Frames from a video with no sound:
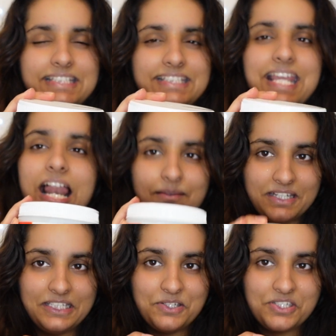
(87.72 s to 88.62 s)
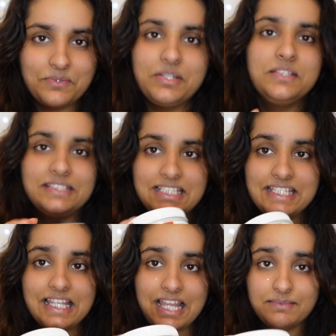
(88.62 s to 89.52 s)
calamine lotion. We used it
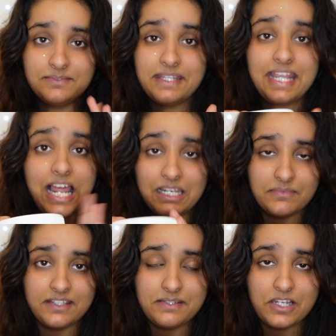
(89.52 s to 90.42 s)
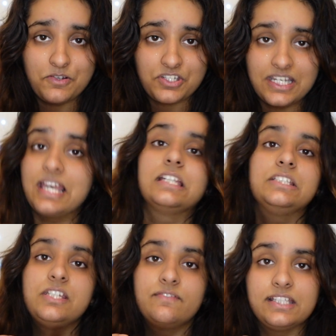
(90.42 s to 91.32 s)
in the lab to make calamine lotion at
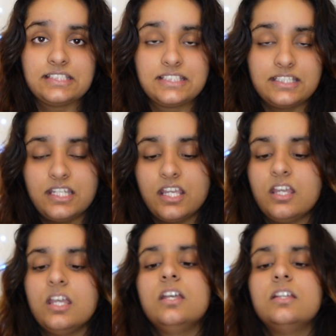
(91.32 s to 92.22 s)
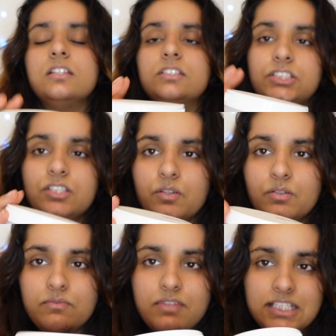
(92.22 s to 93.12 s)
university.
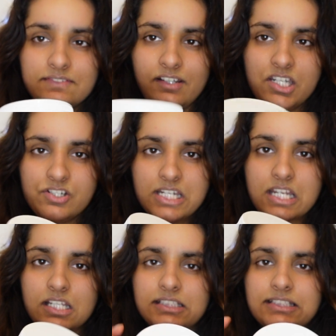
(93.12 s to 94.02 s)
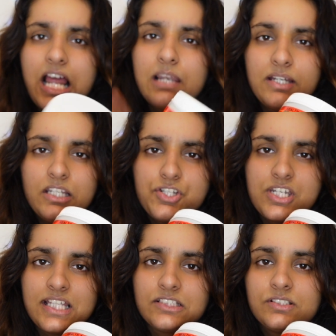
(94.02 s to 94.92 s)
So that's very intriguing because calamine lotion
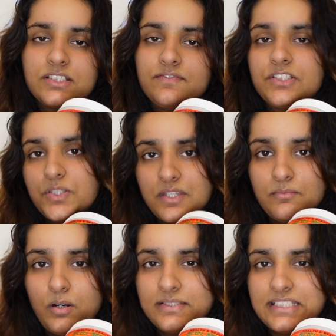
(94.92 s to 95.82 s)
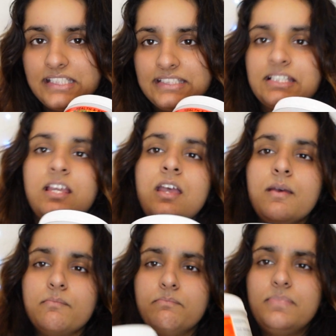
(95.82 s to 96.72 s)
has lots of soothing properties,
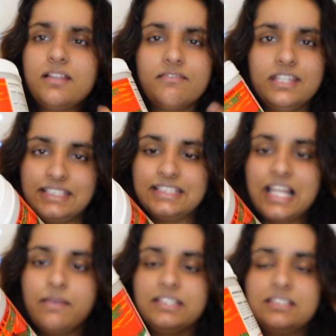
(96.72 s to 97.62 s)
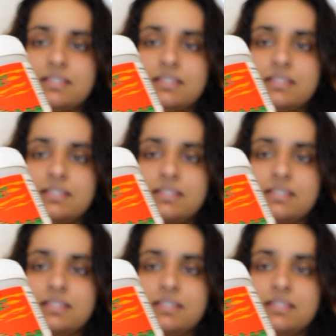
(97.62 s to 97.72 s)
but this is claiming to